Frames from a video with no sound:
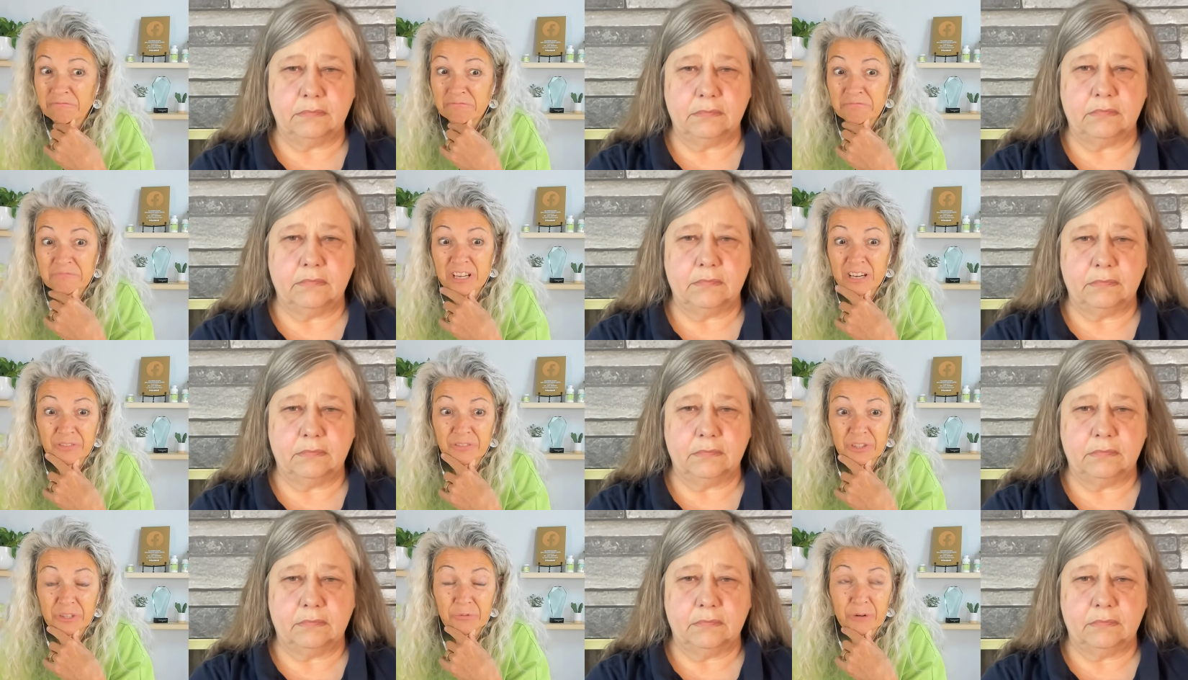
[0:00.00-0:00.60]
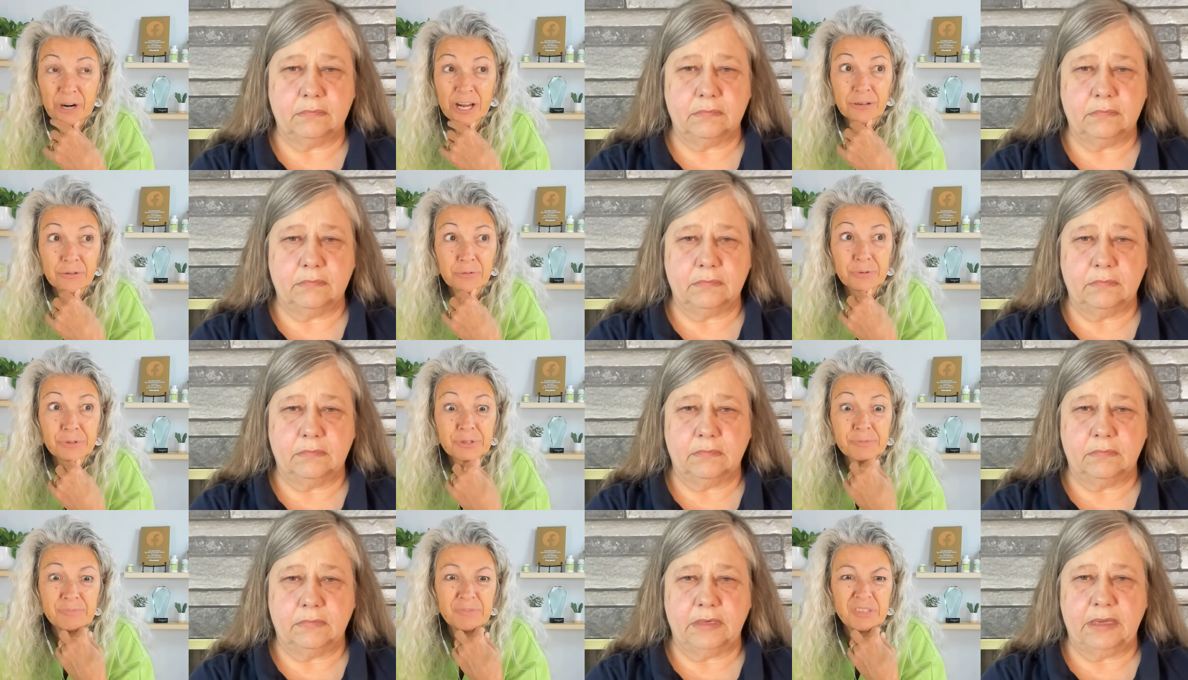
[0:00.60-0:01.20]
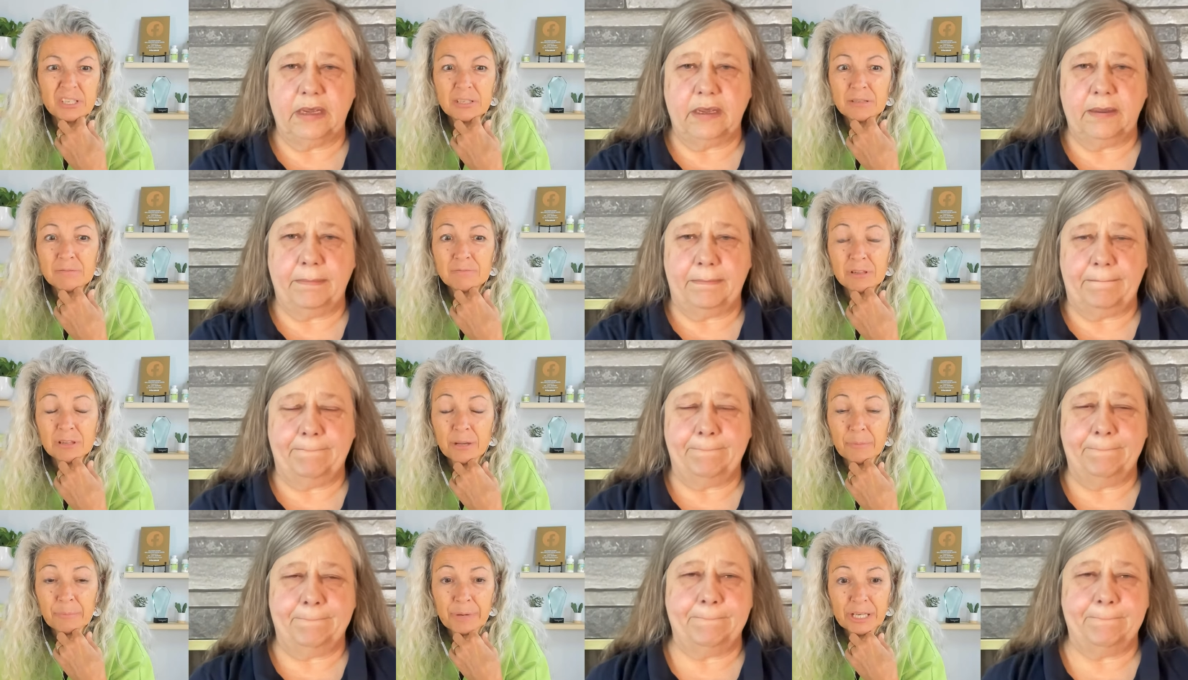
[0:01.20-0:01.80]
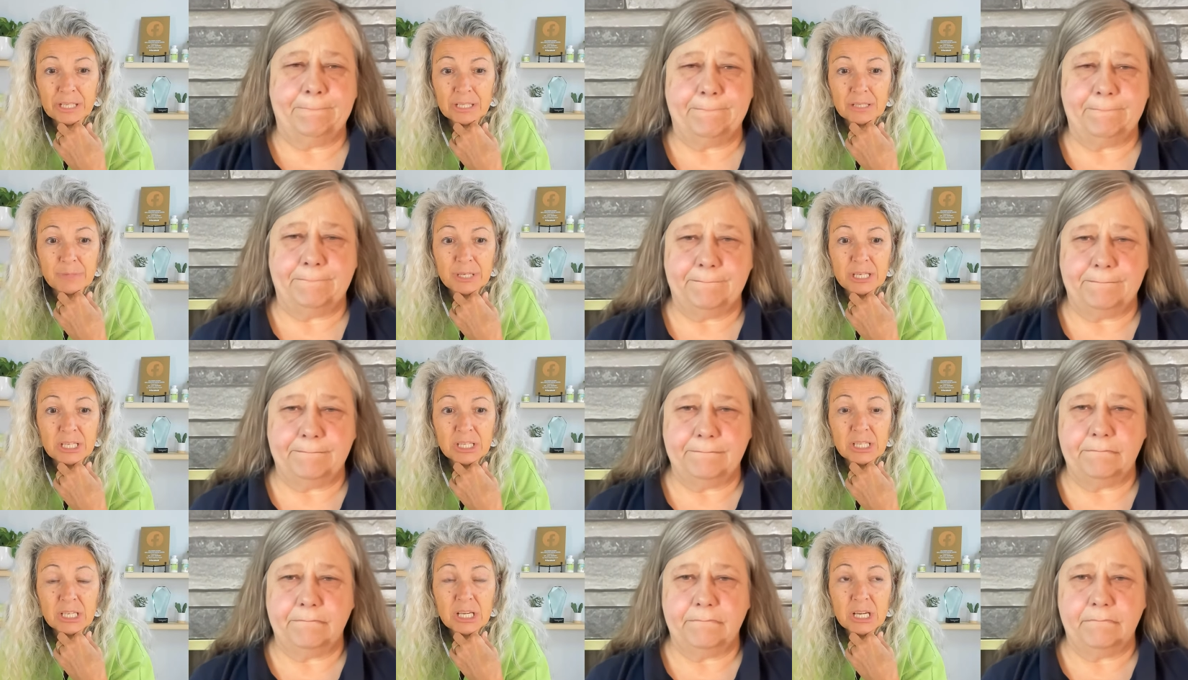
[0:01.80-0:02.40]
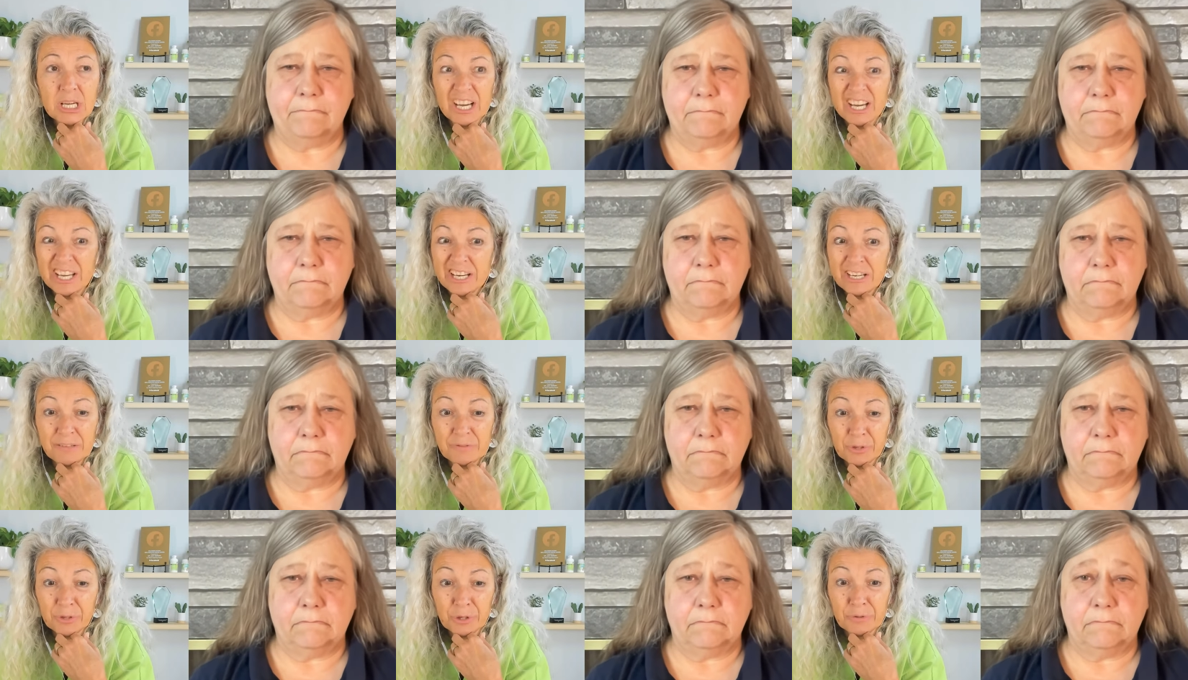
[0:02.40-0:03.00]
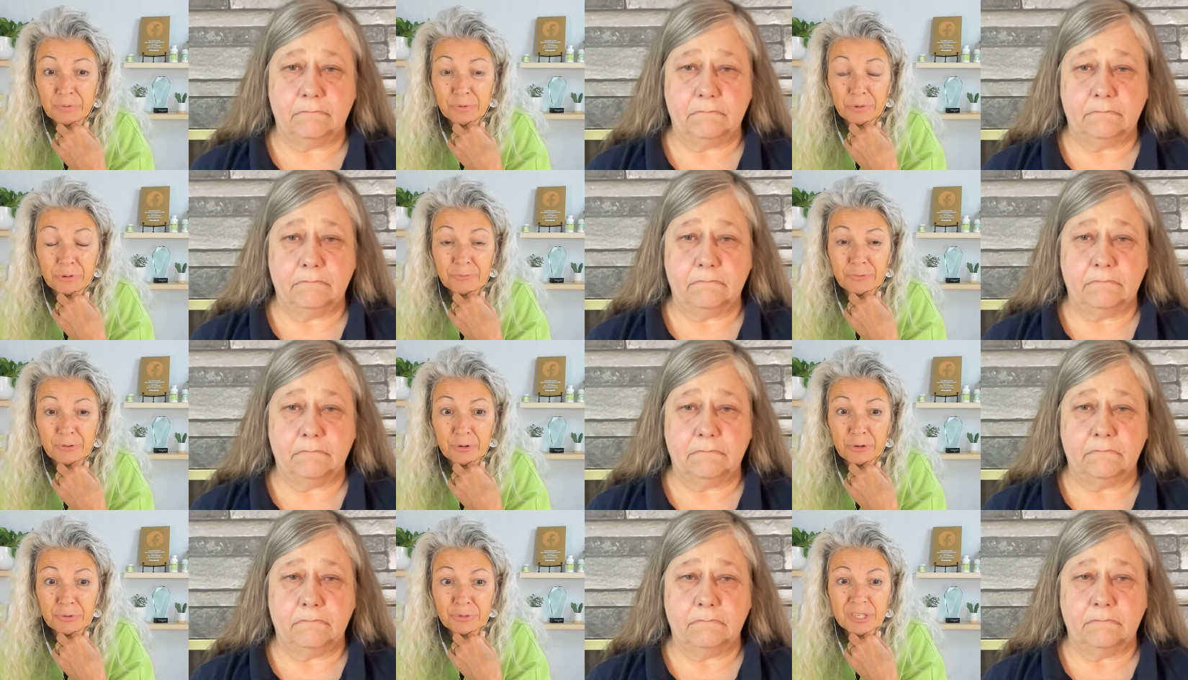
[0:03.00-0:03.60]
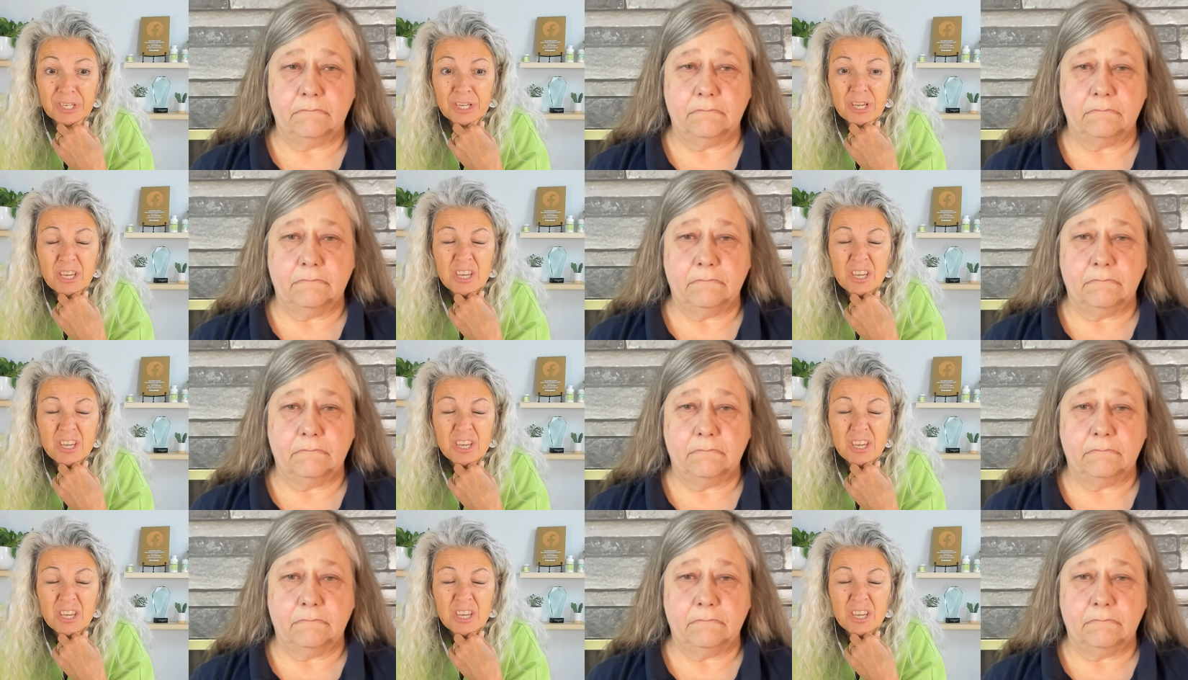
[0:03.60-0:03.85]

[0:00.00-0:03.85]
Speaker 1: never did radicals. Yeah. lumpectomies. I didn't even go for lymph nodes.